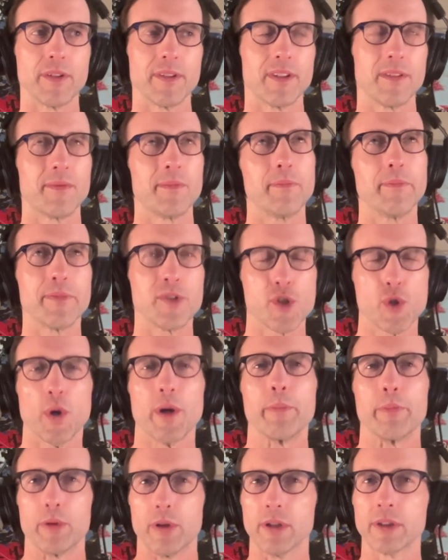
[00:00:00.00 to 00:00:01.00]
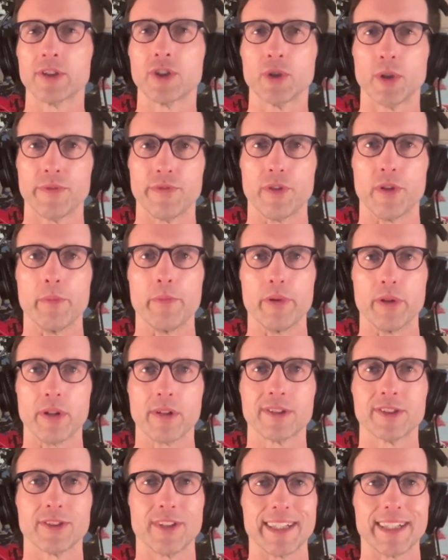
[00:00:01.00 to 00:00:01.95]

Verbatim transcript: eh, short books, short form books,